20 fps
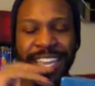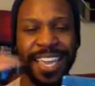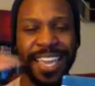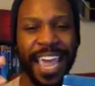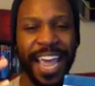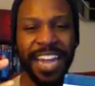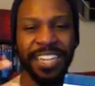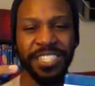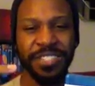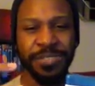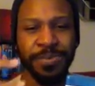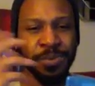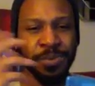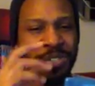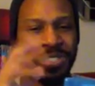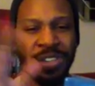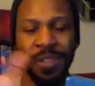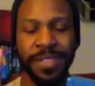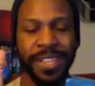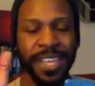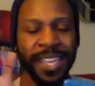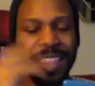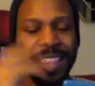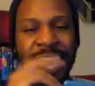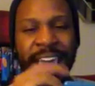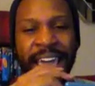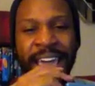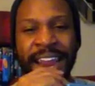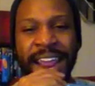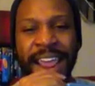catch him or something like
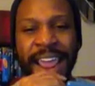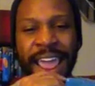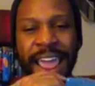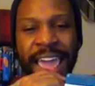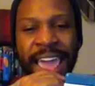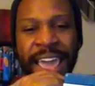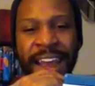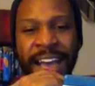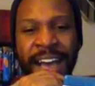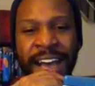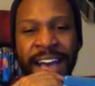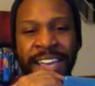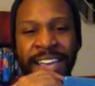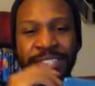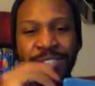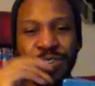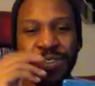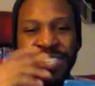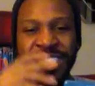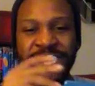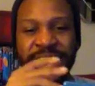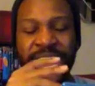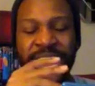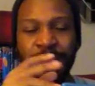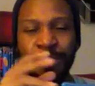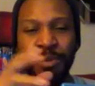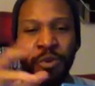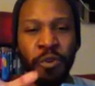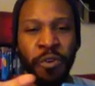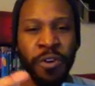that, and he's on a
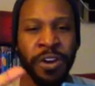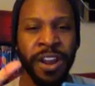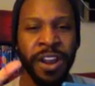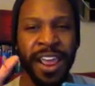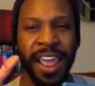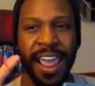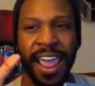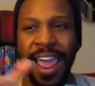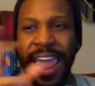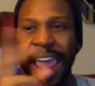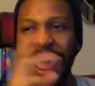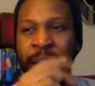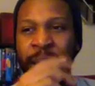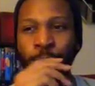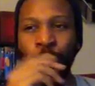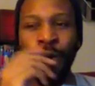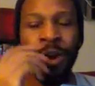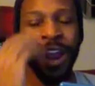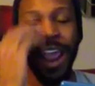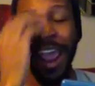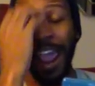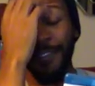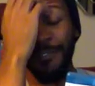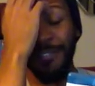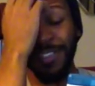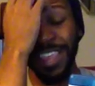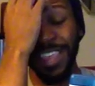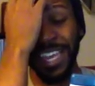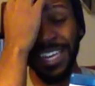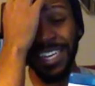skateboard. And
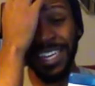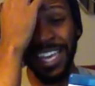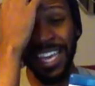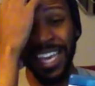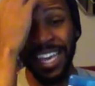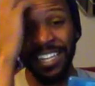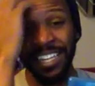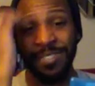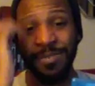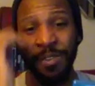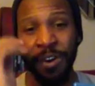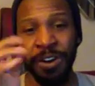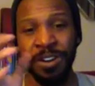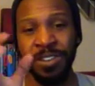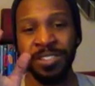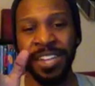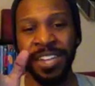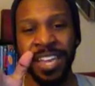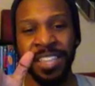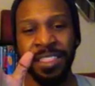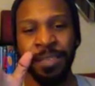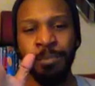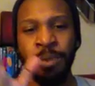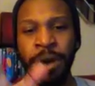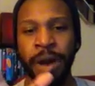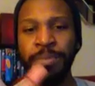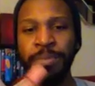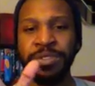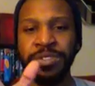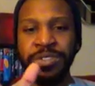whatever they did as far as like the
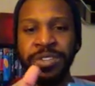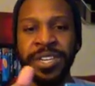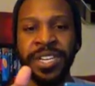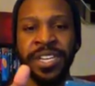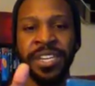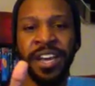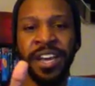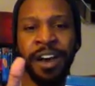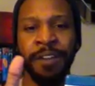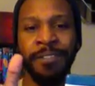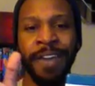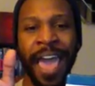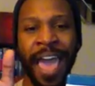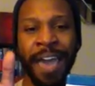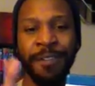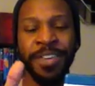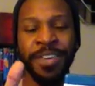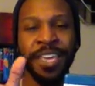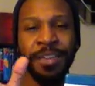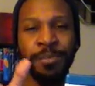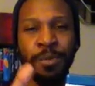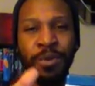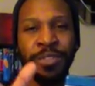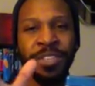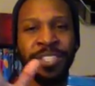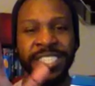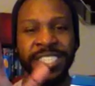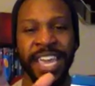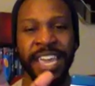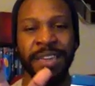puppetry of having him on the
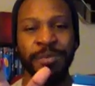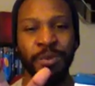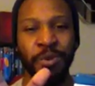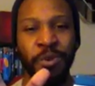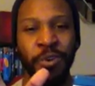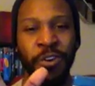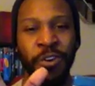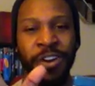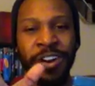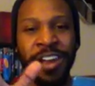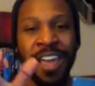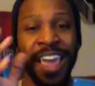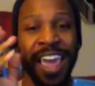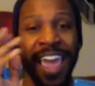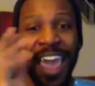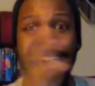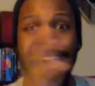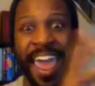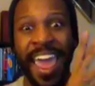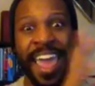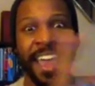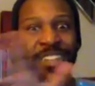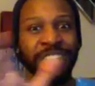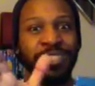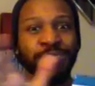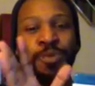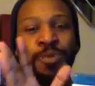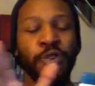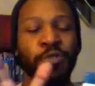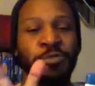skateboard and
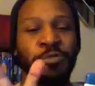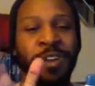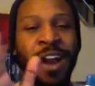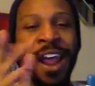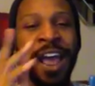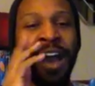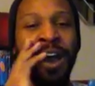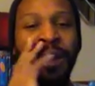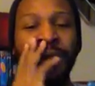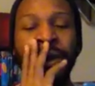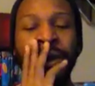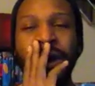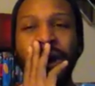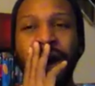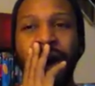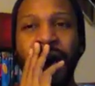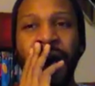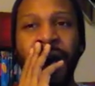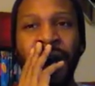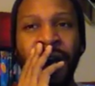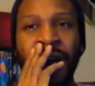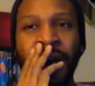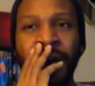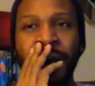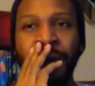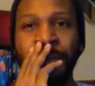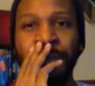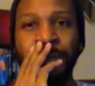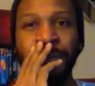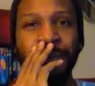just move around,
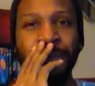I